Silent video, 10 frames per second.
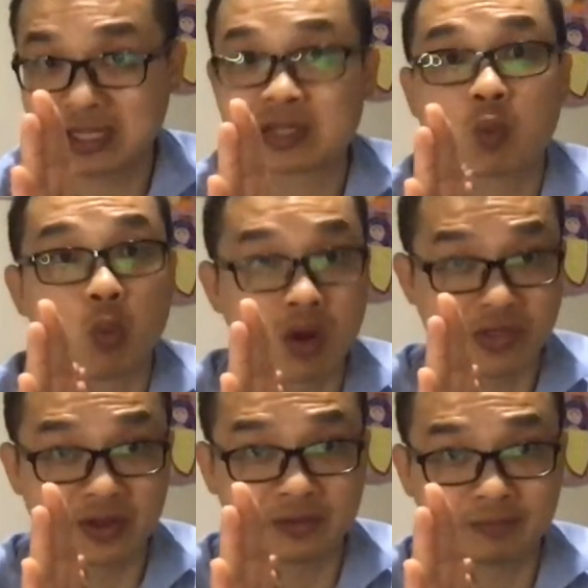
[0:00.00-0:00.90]
That's worth
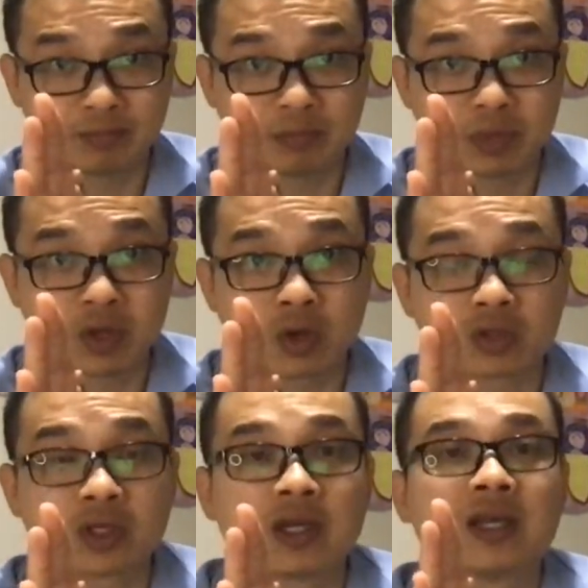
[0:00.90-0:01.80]
it,
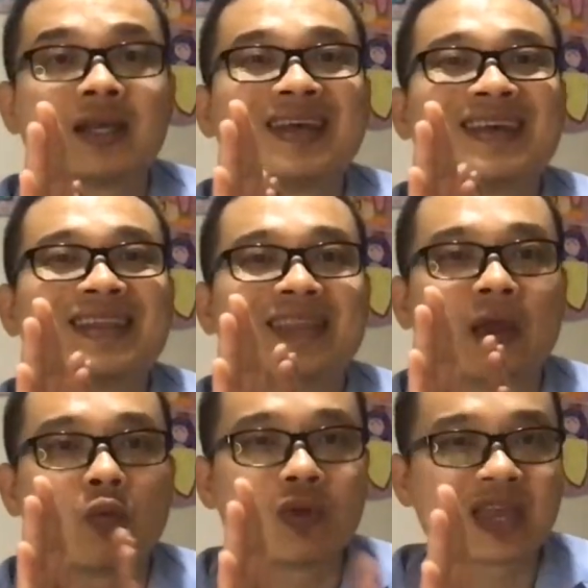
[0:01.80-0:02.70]
because
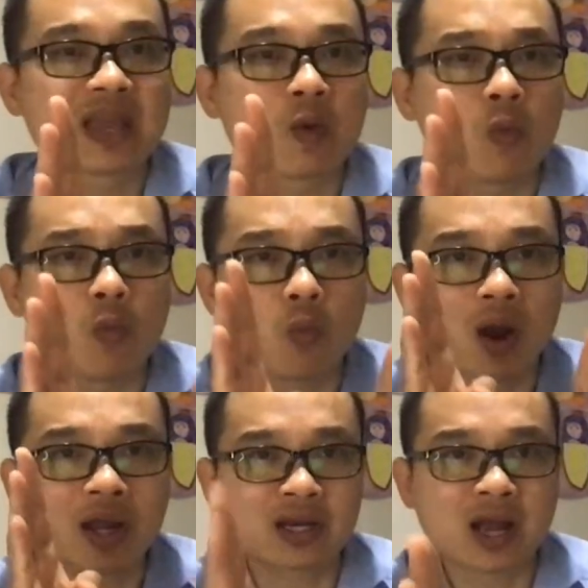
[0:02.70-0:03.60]
then we can
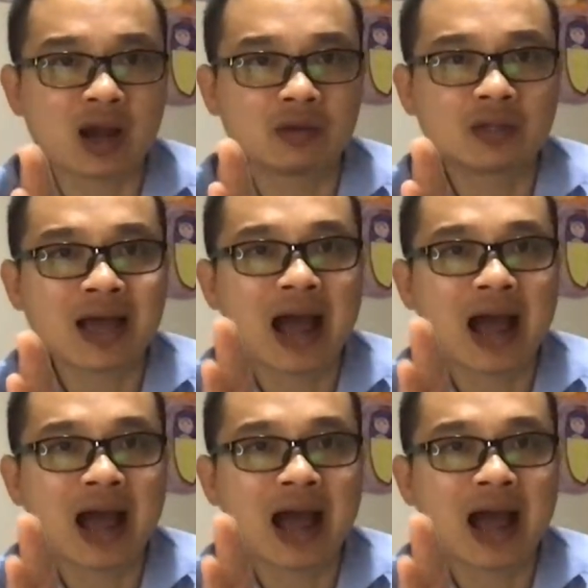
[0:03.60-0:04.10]
work it out.